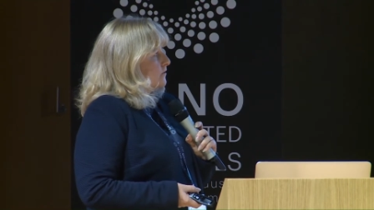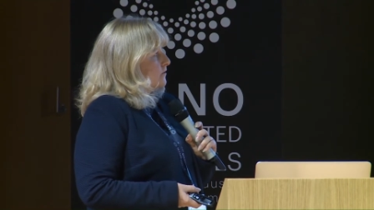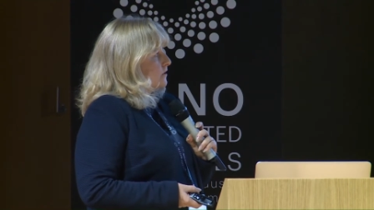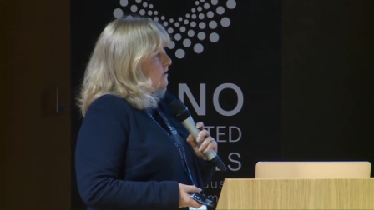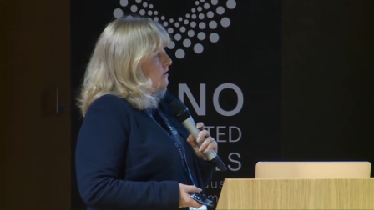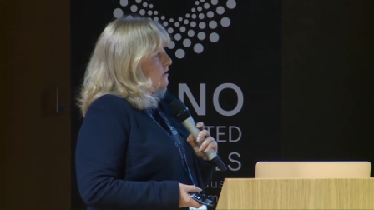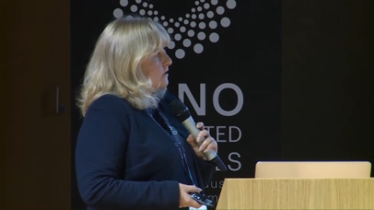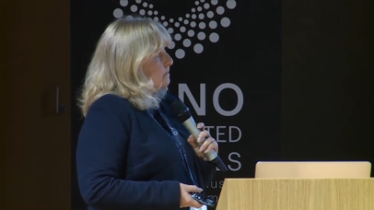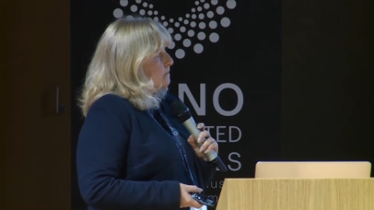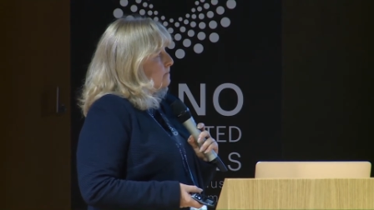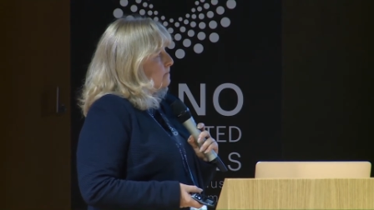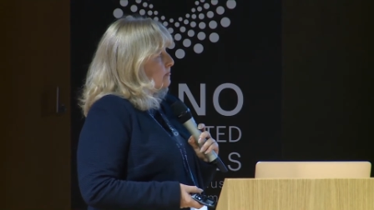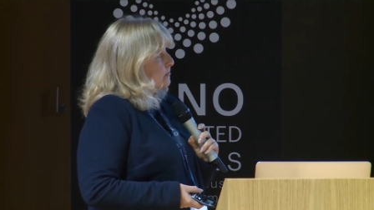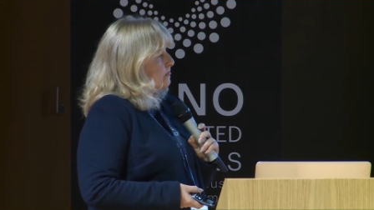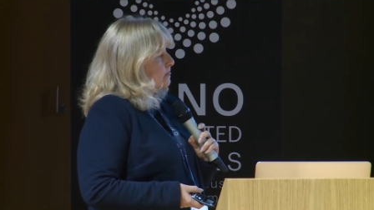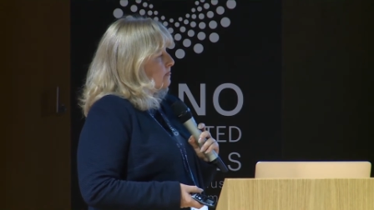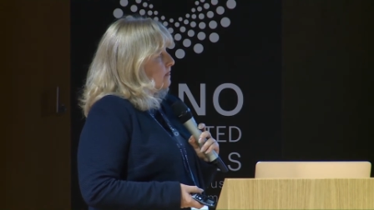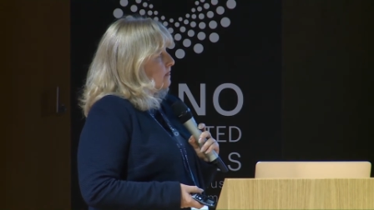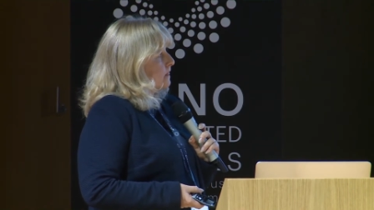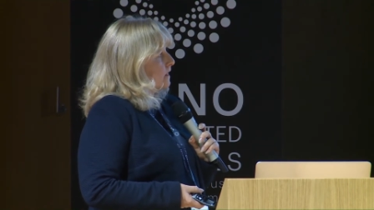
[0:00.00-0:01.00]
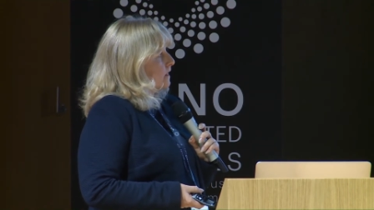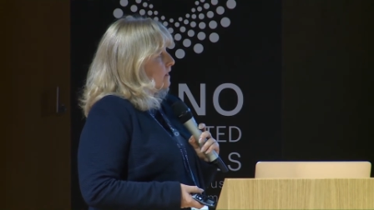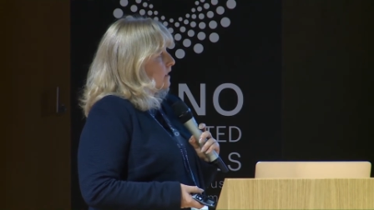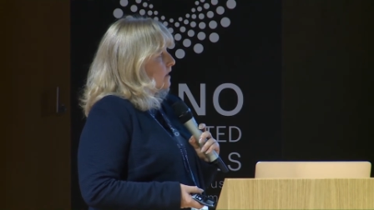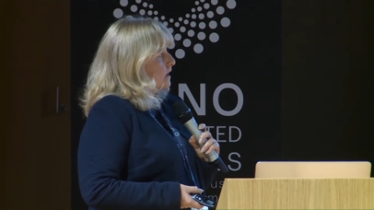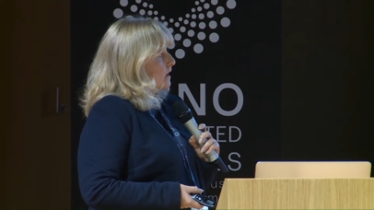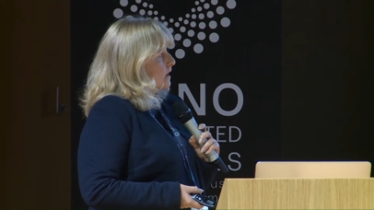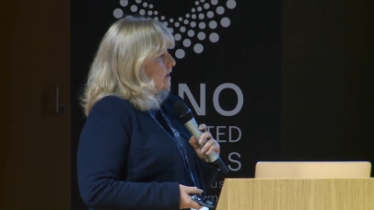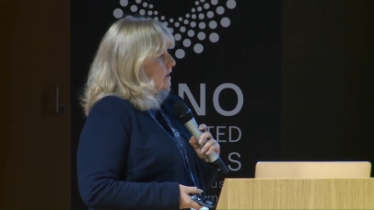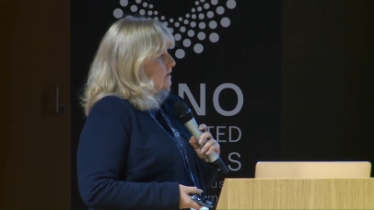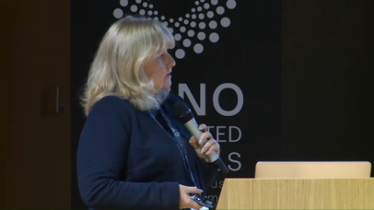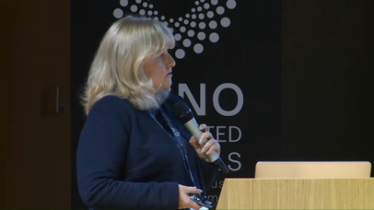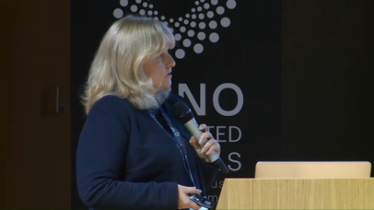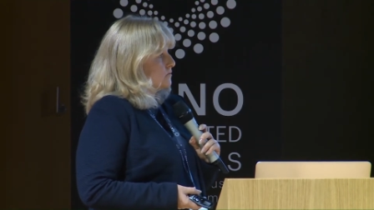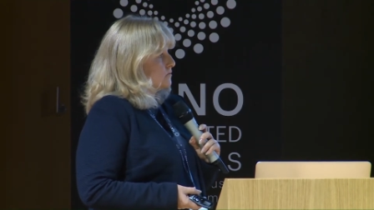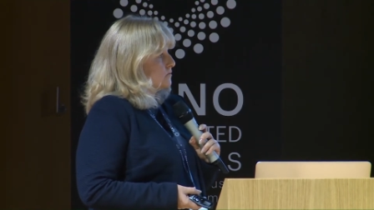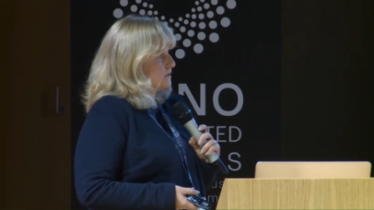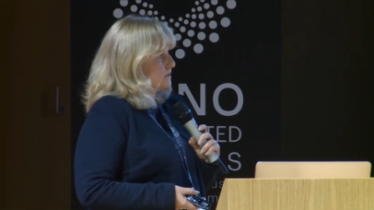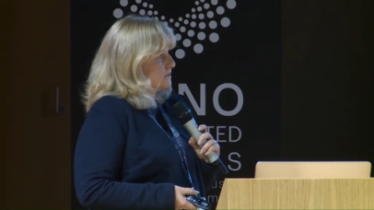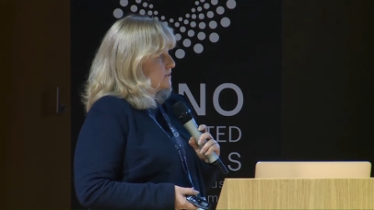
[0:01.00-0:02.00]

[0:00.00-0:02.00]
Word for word: 300%. Mm,